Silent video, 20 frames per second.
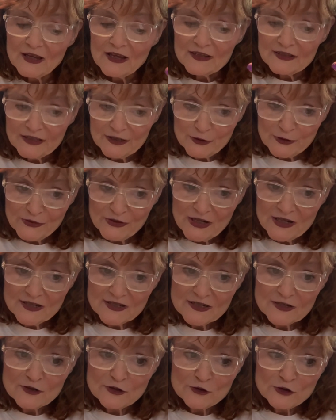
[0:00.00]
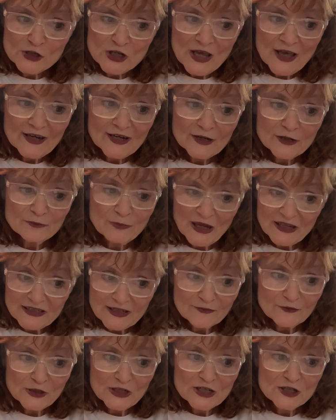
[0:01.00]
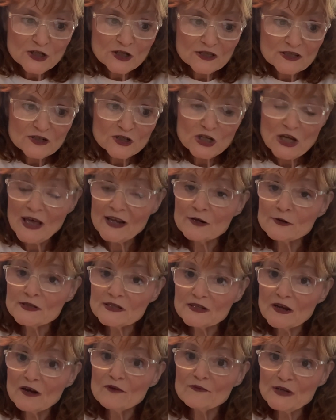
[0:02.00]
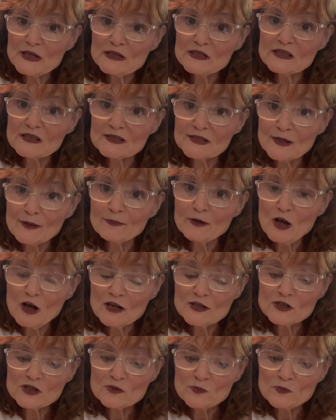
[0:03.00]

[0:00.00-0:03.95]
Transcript: There are things in your shadow. By definition, the shadow self is the subconscious.